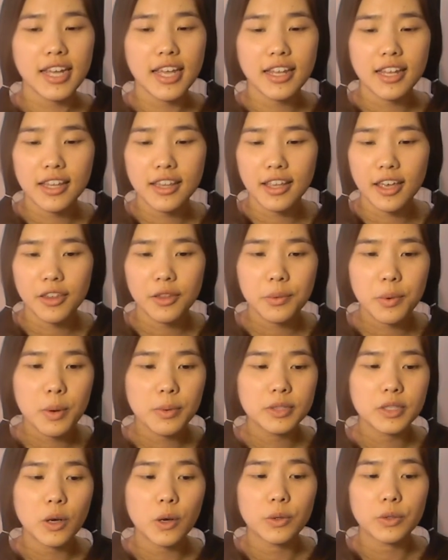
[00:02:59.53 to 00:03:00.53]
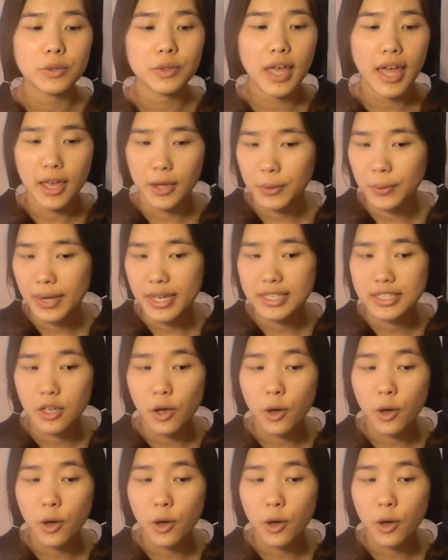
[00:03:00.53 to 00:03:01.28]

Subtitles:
And then the other one was AOA's,